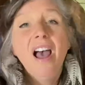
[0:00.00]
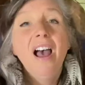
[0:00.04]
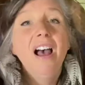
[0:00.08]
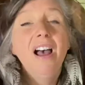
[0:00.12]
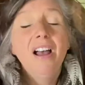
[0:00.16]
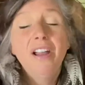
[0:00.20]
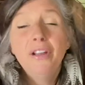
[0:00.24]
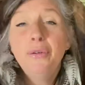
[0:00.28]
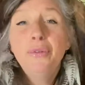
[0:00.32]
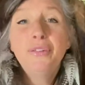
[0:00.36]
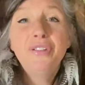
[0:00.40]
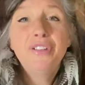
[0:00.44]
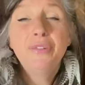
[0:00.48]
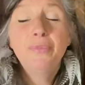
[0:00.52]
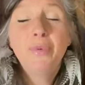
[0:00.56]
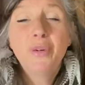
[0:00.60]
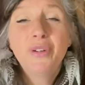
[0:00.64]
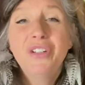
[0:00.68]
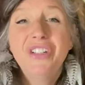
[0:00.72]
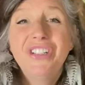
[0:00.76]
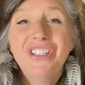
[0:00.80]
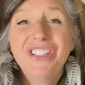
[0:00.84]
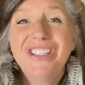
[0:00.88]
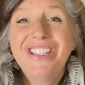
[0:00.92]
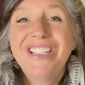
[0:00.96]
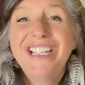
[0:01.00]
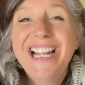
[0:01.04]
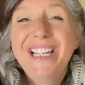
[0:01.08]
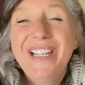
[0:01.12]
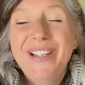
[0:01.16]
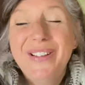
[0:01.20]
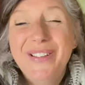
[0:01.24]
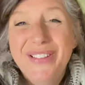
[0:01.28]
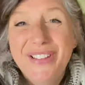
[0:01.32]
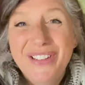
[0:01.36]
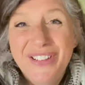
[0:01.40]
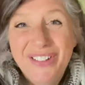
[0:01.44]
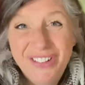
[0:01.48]
I also just want to
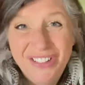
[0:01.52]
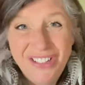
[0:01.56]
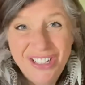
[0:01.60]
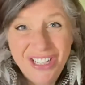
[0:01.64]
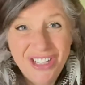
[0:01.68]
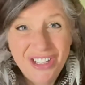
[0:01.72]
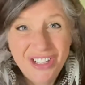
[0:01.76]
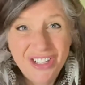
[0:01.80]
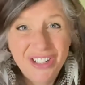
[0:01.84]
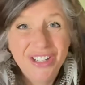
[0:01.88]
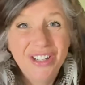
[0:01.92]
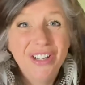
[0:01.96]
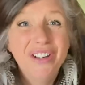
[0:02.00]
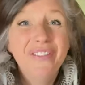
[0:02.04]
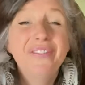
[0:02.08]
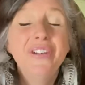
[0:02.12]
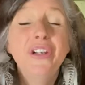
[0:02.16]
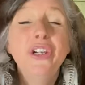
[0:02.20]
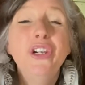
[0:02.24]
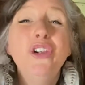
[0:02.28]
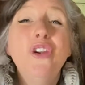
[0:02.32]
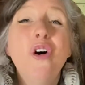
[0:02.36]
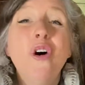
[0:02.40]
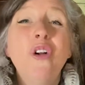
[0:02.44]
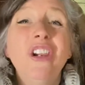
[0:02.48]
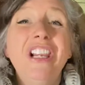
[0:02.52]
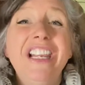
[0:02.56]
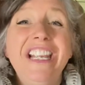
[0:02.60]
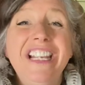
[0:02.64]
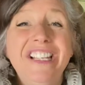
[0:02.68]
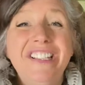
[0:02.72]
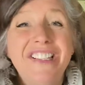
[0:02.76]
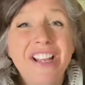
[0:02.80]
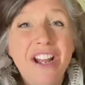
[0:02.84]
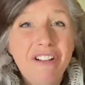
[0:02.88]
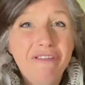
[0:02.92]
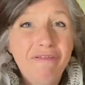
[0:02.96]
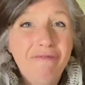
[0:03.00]
give the tradition of
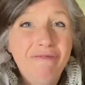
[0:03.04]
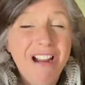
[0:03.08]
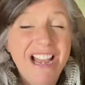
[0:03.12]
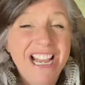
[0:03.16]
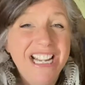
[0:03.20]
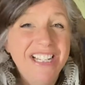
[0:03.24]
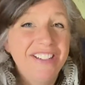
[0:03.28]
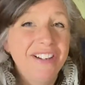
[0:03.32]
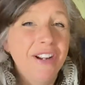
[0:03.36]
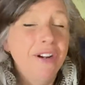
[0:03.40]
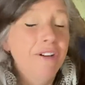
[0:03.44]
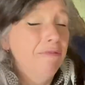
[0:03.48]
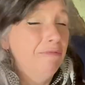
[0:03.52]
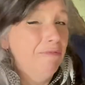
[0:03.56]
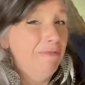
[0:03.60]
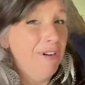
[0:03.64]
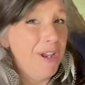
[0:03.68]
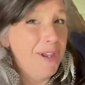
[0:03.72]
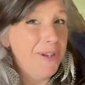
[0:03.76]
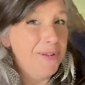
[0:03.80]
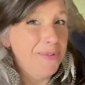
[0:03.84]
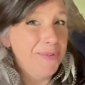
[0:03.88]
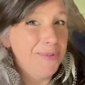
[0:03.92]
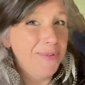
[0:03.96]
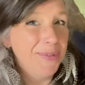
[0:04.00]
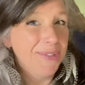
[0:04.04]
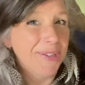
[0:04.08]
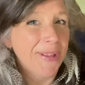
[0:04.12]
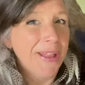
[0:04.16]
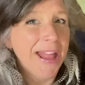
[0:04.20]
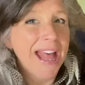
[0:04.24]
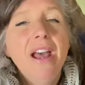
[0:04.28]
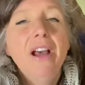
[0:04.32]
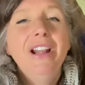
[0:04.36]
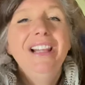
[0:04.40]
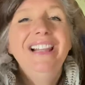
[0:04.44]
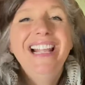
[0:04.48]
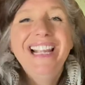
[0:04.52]
Nolly's red rose.
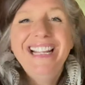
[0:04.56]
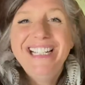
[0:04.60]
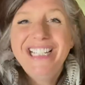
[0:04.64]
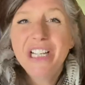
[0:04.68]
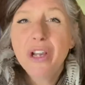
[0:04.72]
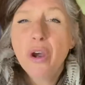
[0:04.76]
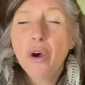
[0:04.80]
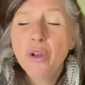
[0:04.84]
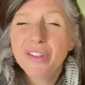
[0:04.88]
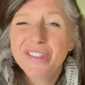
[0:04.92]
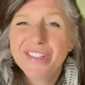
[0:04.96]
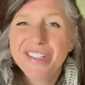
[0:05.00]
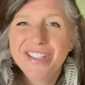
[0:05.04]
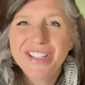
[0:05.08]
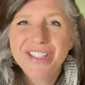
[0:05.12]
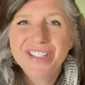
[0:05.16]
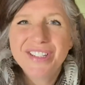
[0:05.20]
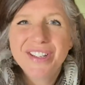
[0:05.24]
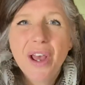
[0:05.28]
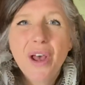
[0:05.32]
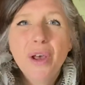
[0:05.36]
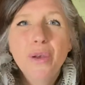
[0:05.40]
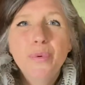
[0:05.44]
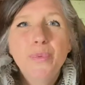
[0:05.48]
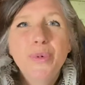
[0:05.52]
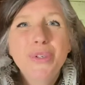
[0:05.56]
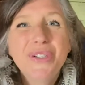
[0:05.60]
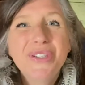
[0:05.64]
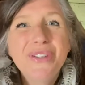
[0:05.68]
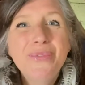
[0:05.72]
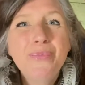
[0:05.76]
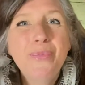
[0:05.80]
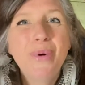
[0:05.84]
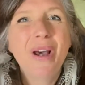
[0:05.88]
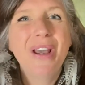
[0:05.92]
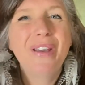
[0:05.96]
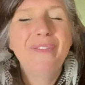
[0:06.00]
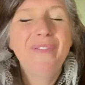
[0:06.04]
Lady Constance was the
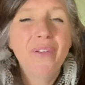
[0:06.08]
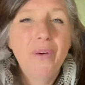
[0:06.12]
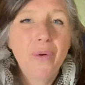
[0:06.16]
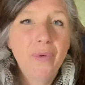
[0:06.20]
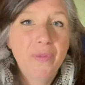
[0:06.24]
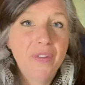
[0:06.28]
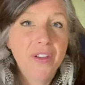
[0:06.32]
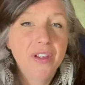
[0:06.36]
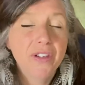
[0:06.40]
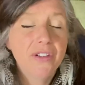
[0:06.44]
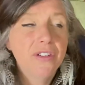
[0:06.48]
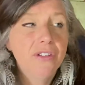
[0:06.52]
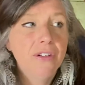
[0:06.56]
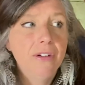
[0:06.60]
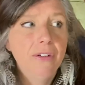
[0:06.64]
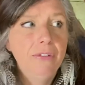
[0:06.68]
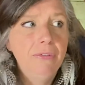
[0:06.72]
wife of Sir